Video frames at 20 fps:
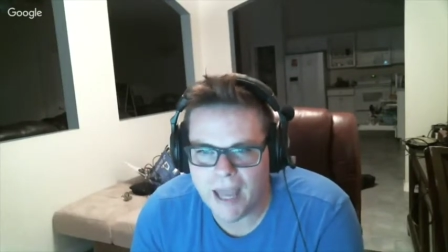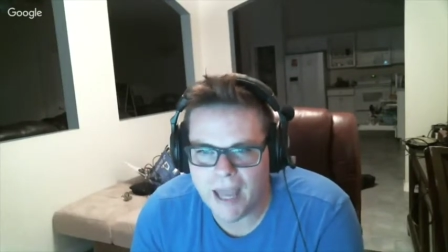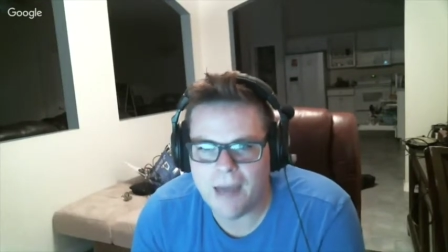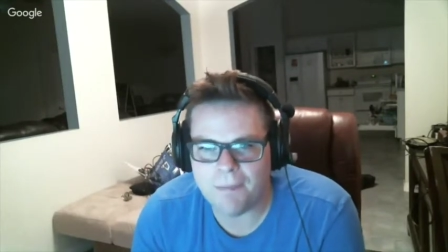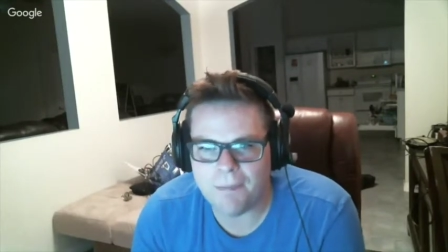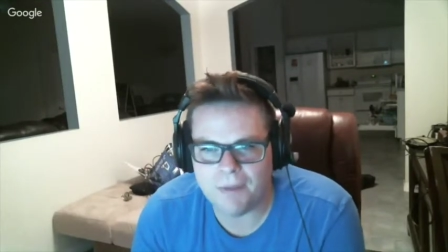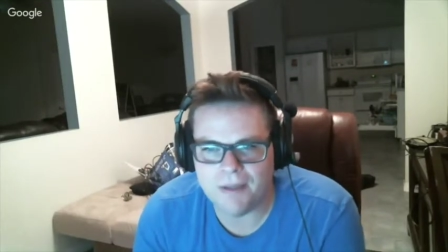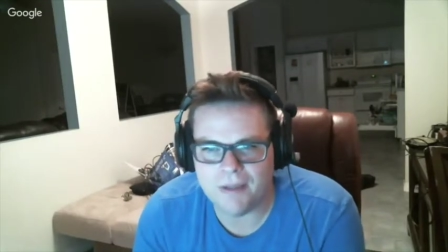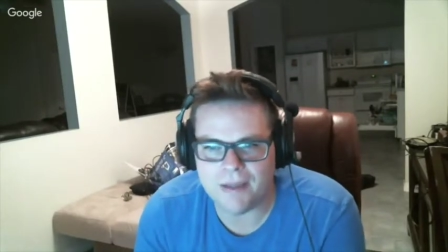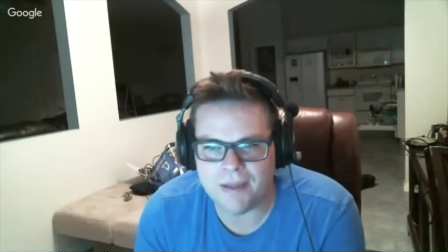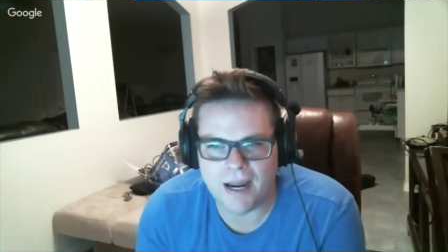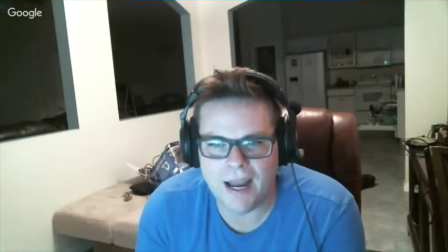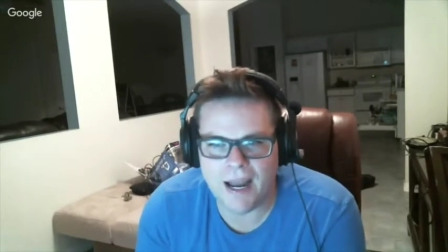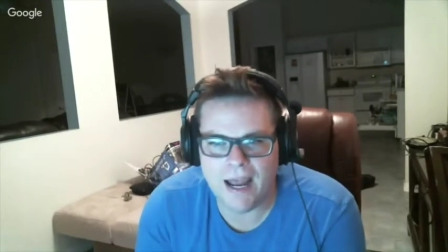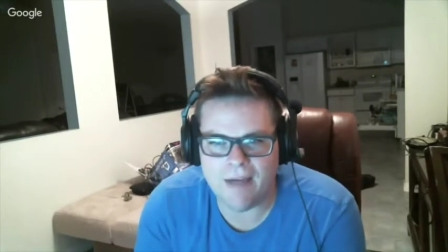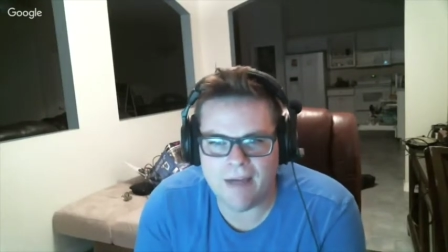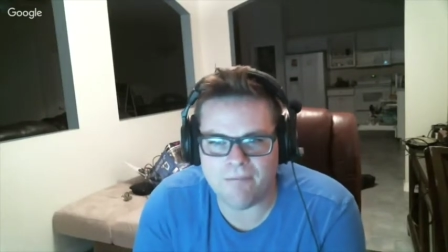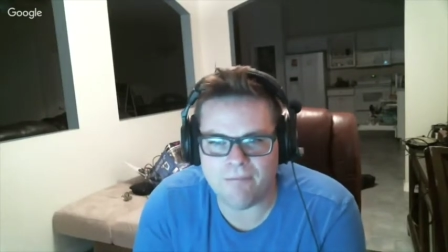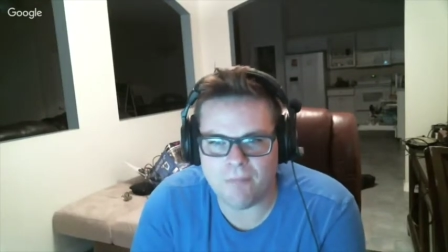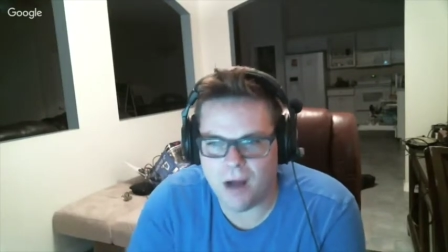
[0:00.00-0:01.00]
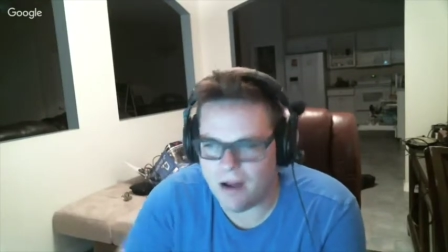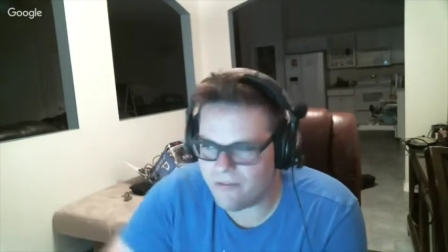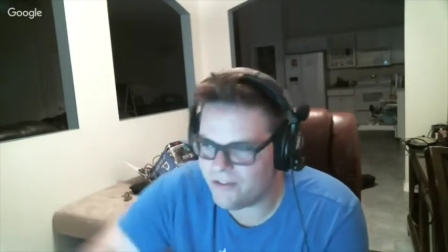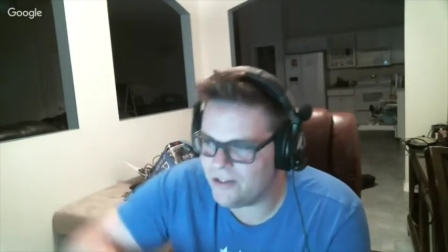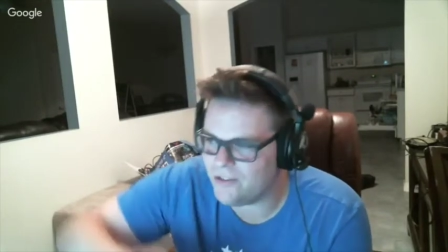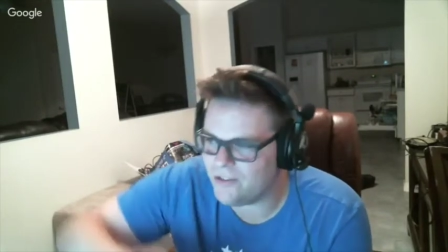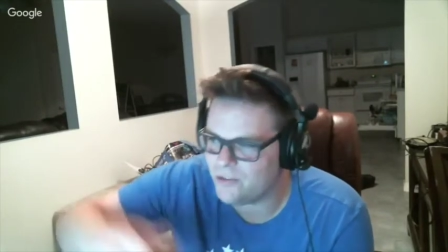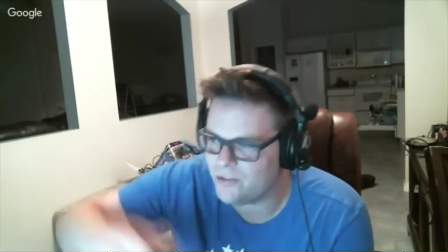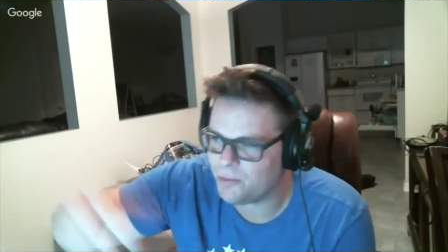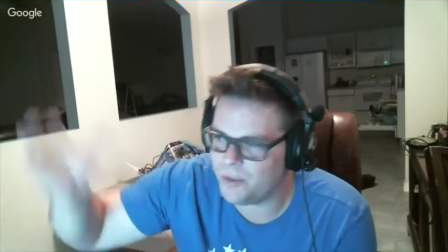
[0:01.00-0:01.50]
he'll be happy that I
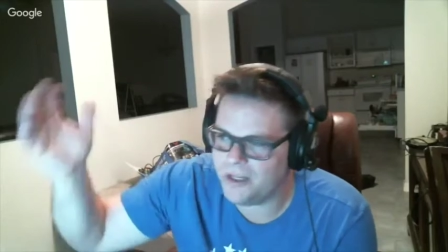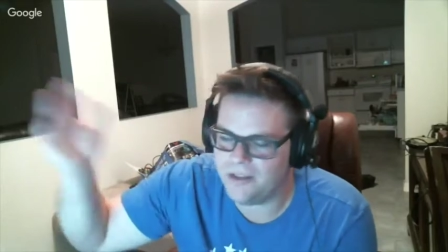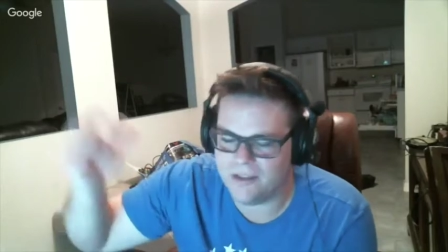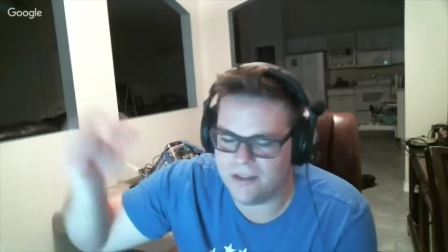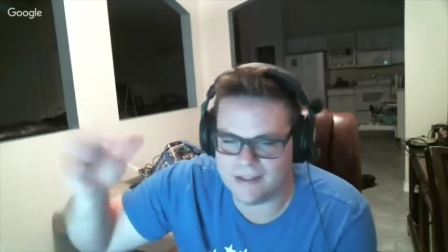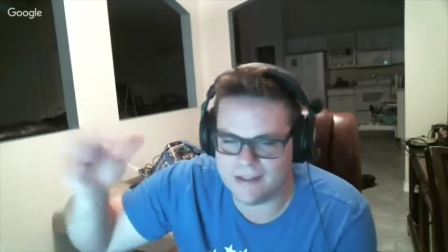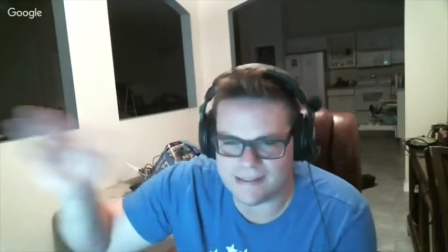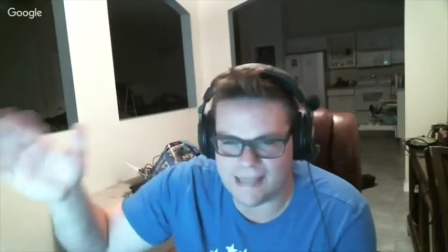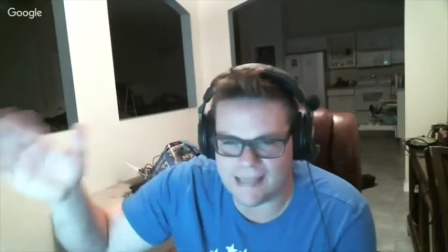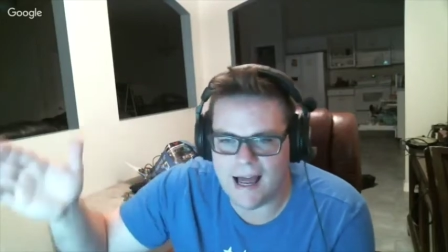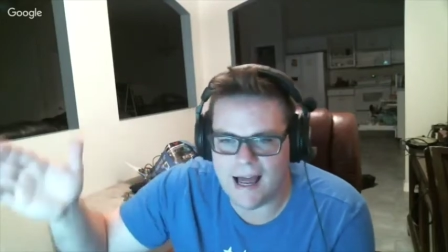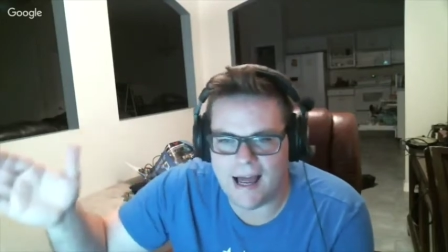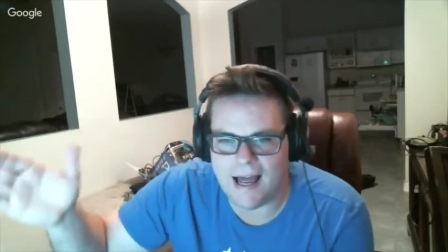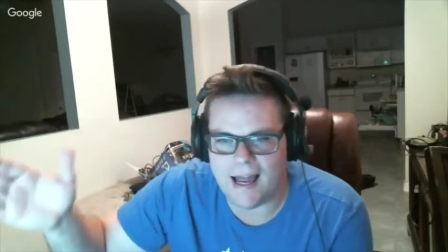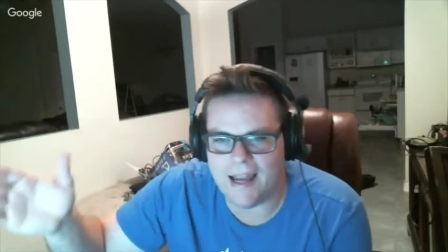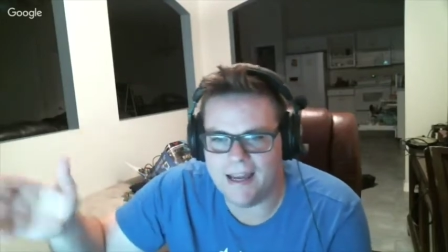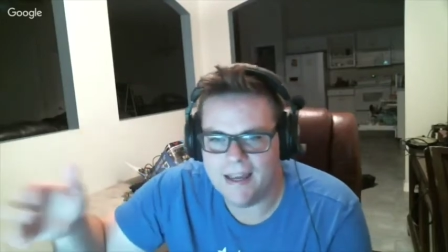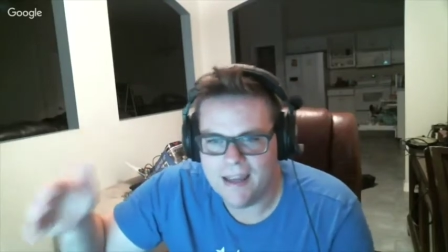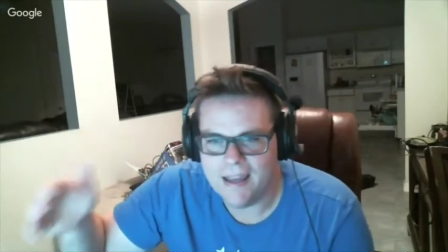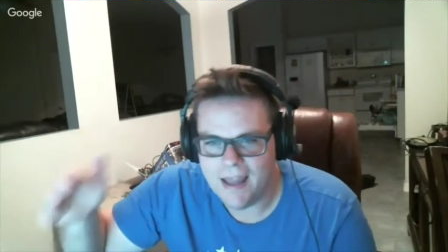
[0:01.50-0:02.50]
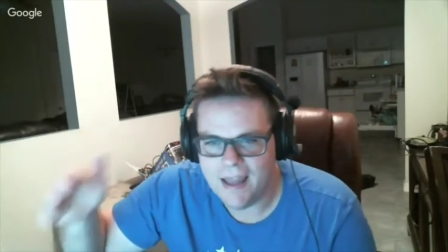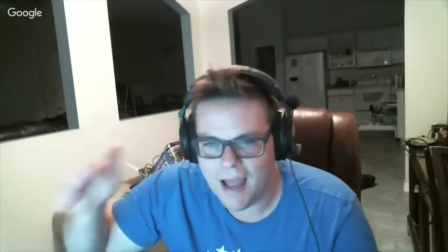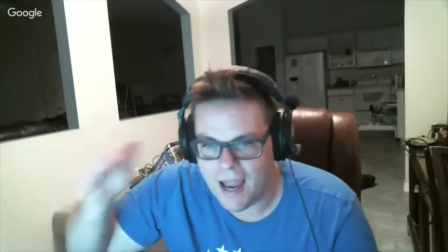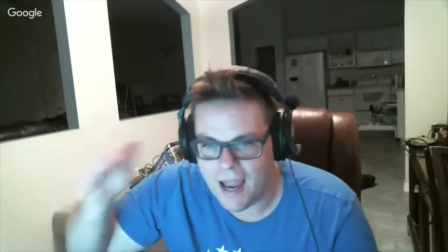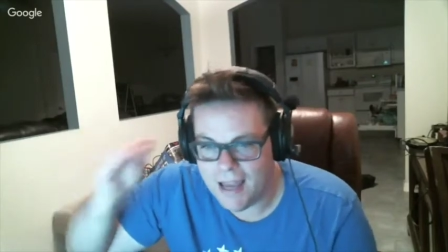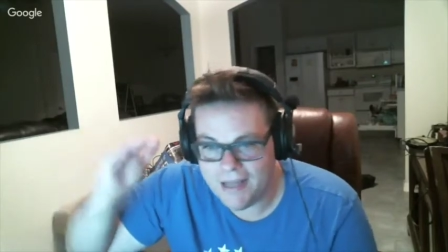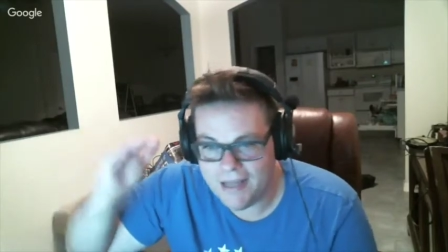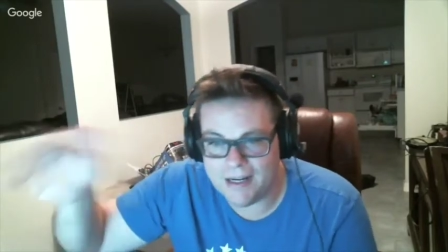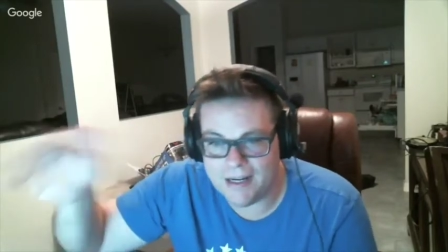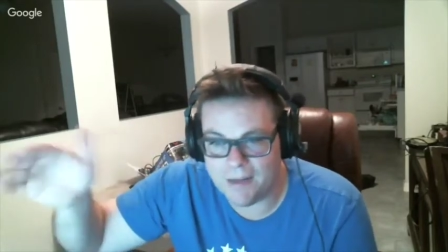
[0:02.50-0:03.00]
have Mafia Three this
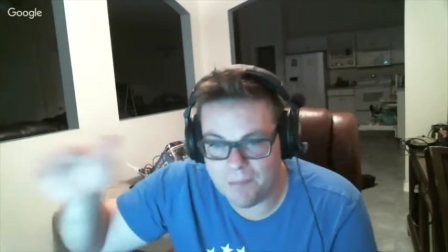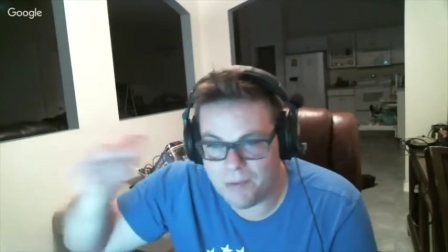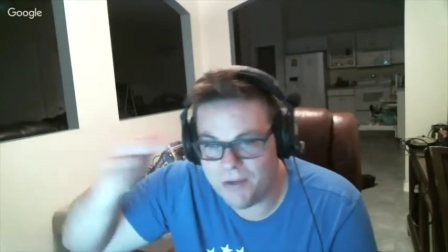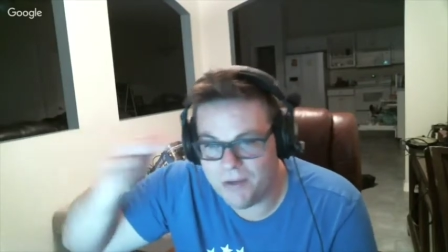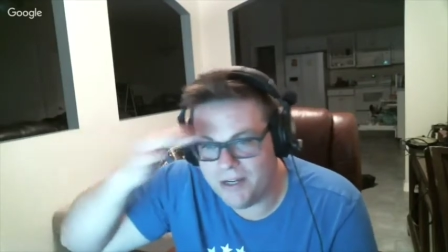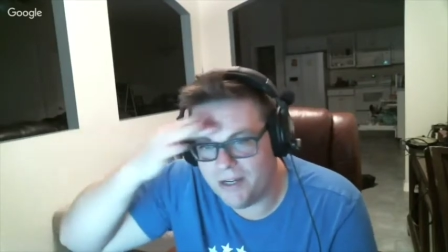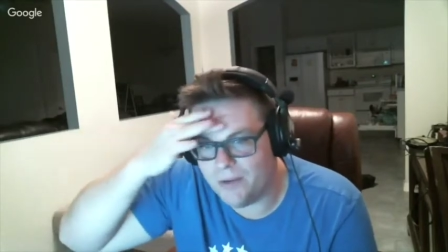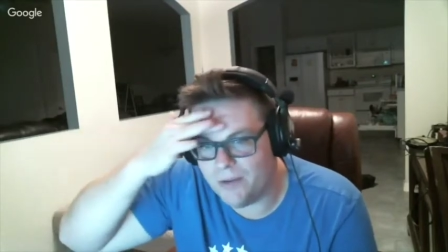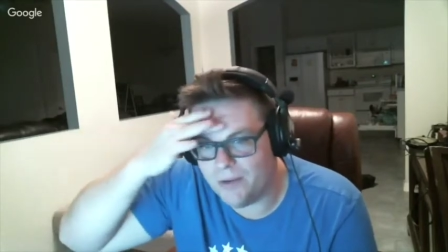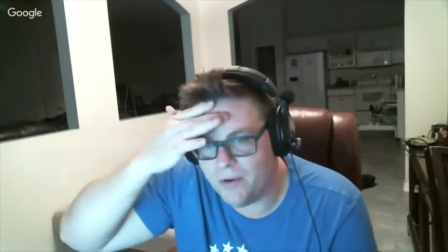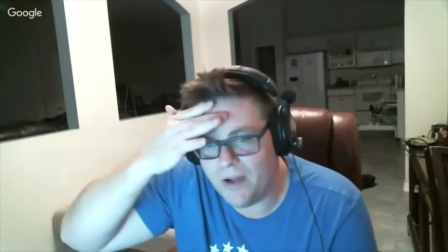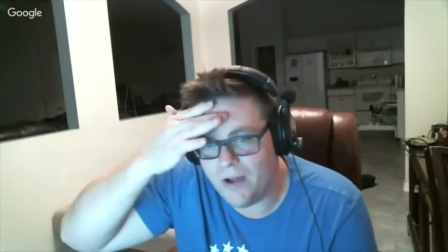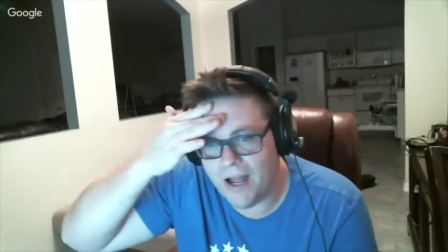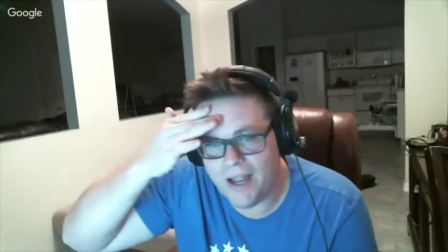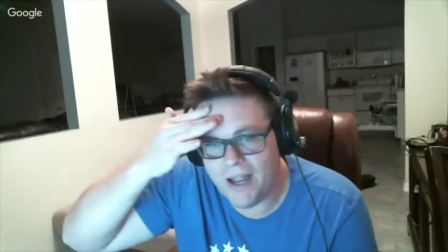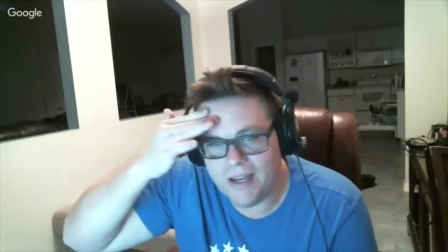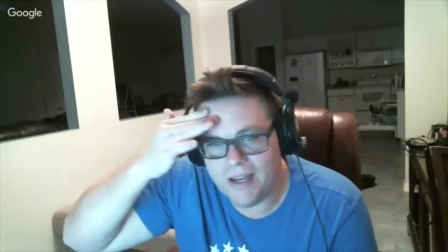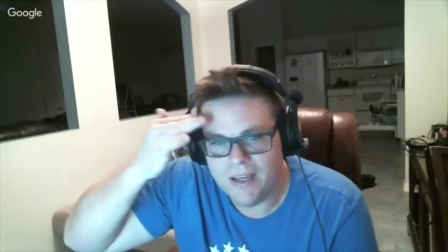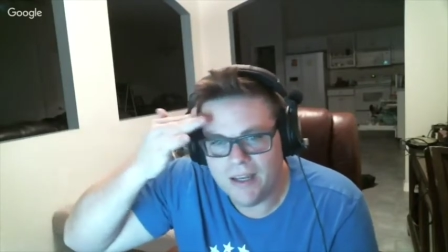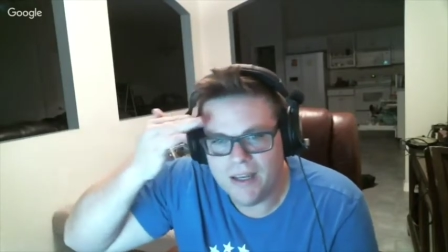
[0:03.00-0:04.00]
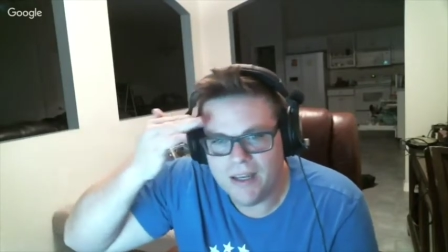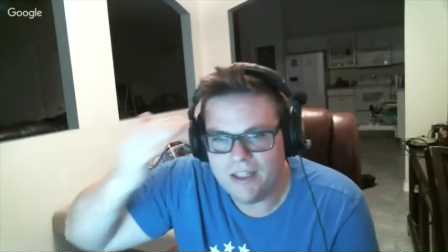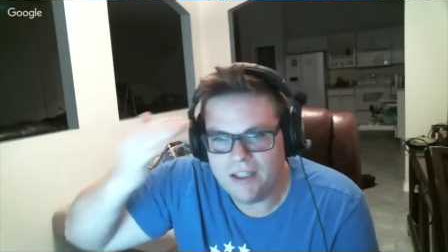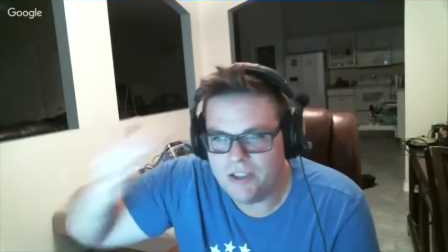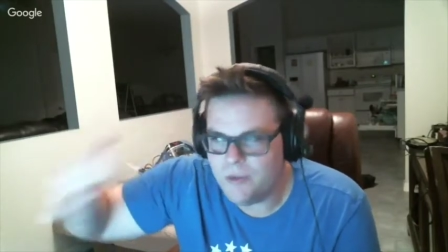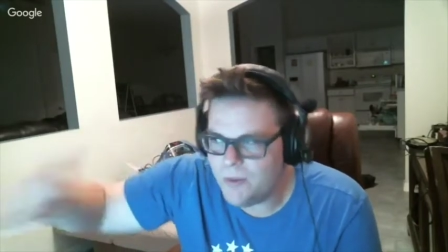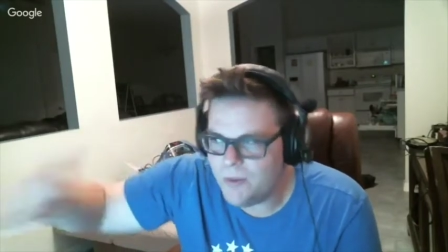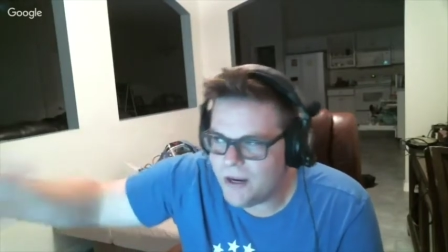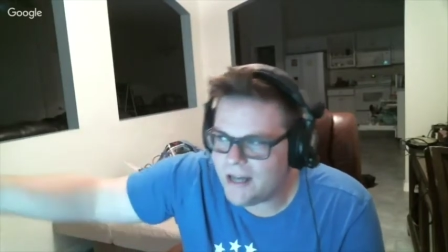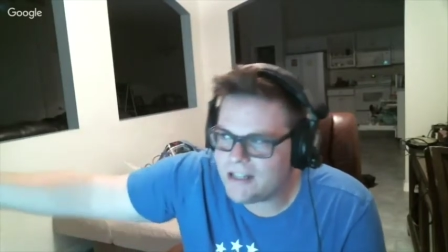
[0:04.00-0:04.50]
high. I ended up putting it real high.